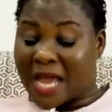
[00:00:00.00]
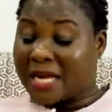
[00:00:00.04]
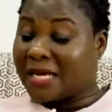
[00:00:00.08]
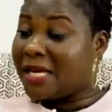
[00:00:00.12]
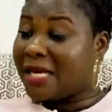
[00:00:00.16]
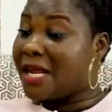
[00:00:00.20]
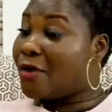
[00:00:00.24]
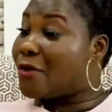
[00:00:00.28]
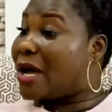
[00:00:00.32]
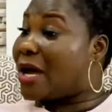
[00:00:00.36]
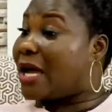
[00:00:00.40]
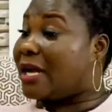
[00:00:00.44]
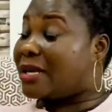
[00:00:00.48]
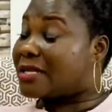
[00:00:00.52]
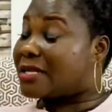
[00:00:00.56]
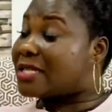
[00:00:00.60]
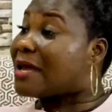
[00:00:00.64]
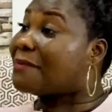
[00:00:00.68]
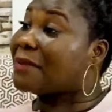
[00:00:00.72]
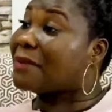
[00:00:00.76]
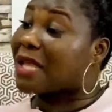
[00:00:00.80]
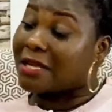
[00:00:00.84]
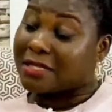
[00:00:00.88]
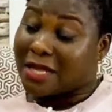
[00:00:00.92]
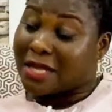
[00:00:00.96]
And
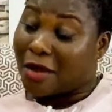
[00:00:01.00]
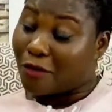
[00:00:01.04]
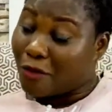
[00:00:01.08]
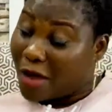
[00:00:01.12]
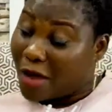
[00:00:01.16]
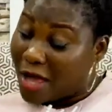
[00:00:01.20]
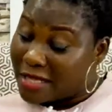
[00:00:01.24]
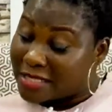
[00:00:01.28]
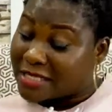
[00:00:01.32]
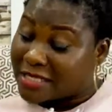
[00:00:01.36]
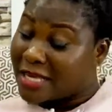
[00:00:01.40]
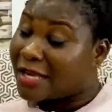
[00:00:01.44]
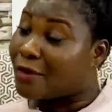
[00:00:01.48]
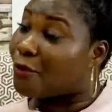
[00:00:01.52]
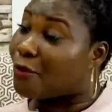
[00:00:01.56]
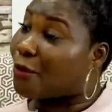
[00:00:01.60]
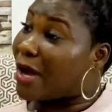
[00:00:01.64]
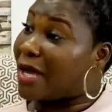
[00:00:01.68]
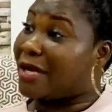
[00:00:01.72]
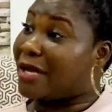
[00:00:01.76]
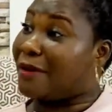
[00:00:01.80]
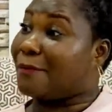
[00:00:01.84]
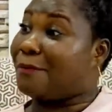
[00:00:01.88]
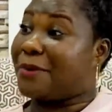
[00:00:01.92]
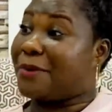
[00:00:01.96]
sometimes I'll go and take
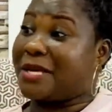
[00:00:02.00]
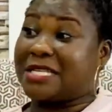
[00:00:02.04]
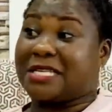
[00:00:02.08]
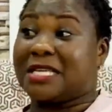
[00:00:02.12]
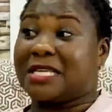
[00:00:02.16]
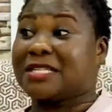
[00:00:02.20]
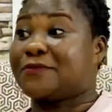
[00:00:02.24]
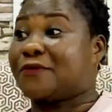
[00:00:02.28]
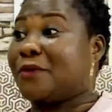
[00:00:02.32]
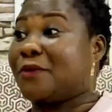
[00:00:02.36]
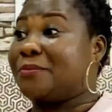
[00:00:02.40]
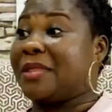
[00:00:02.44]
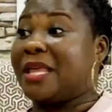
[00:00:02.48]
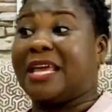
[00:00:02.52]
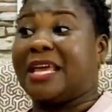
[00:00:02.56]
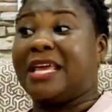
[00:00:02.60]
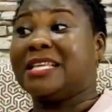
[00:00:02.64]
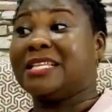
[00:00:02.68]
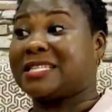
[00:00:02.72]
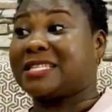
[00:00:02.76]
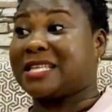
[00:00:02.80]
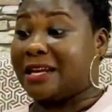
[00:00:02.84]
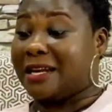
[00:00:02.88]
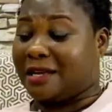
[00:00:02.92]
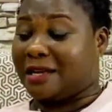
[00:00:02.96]
wedding pictures from the
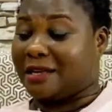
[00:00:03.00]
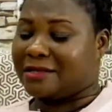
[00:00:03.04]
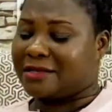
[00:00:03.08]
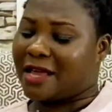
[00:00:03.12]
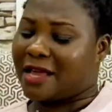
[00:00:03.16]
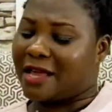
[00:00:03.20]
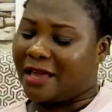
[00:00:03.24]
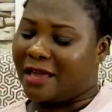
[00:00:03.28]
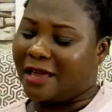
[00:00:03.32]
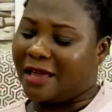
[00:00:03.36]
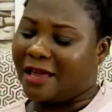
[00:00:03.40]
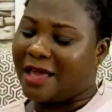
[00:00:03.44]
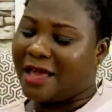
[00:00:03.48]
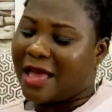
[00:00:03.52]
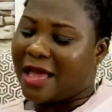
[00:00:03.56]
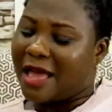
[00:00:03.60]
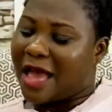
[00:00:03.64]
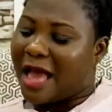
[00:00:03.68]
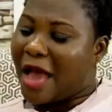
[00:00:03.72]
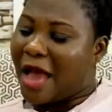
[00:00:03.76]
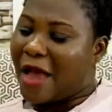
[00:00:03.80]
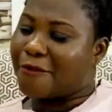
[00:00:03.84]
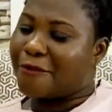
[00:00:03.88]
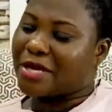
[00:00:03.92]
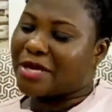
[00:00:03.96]
internet. Hey,
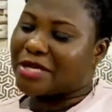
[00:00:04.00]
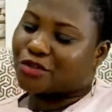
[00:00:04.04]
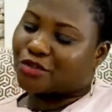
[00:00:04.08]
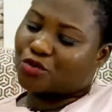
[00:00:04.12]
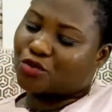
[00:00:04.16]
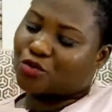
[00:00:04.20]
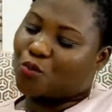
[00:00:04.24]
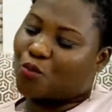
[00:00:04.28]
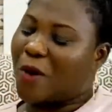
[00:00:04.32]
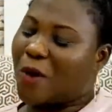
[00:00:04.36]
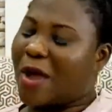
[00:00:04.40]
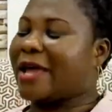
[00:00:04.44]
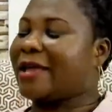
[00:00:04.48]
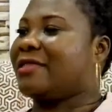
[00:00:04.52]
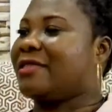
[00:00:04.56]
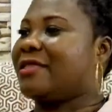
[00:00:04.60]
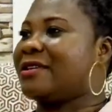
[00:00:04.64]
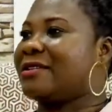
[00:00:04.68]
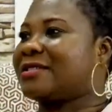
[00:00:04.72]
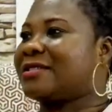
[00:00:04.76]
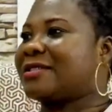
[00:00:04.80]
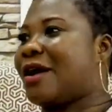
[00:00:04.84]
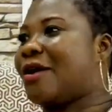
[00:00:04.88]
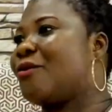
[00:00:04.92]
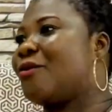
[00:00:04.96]
I wish to wear
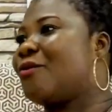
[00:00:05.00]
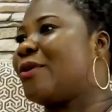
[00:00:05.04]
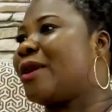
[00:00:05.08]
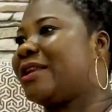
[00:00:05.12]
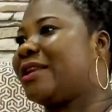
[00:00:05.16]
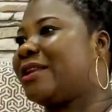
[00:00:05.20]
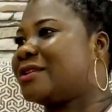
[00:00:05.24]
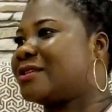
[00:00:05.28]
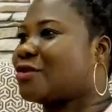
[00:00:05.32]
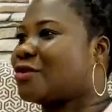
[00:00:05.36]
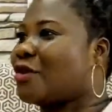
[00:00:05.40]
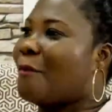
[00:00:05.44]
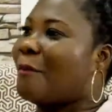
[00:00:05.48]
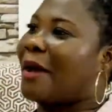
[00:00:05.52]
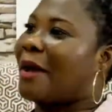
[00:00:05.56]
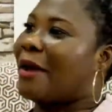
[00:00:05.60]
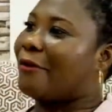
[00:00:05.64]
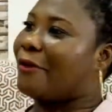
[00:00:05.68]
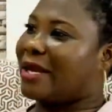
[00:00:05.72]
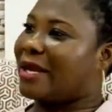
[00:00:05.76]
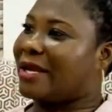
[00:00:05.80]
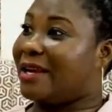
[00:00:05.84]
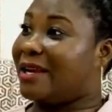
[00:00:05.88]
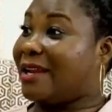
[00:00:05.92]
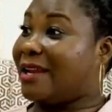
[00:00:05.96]
this. I'll wear this on
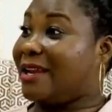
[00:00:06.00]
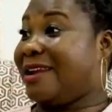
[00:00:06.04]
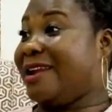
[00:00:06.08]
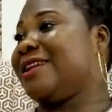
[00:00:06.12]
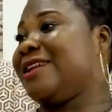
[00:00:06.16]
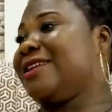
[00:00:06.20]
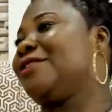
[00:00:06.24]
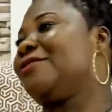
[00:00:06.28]
my wedding day.